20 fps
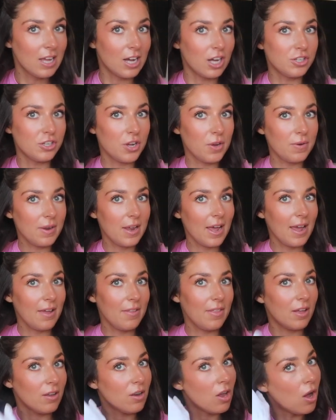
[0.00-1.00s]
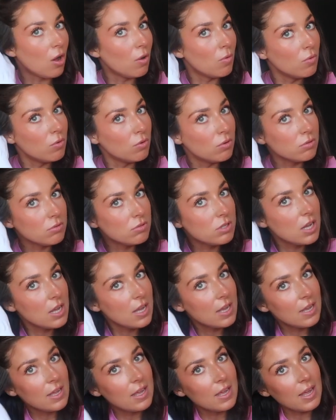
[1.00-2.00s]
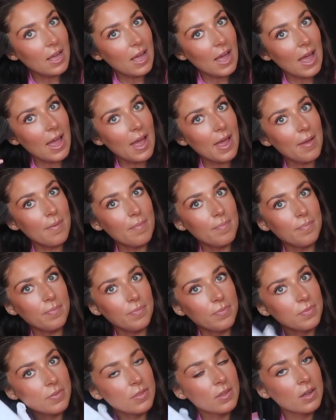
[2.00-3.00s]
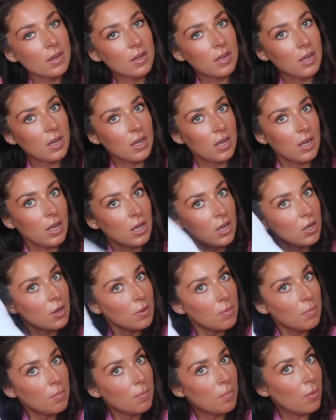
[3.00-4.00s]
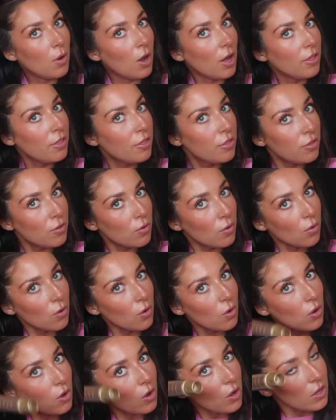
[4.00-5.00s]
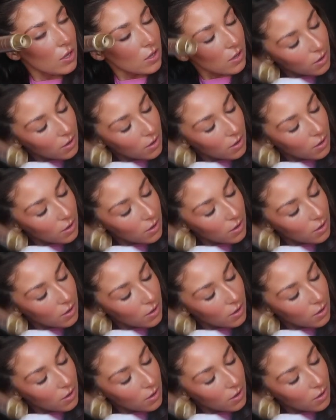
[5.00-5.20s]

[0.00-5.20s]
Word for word: I don't know how they'll hold um but I thought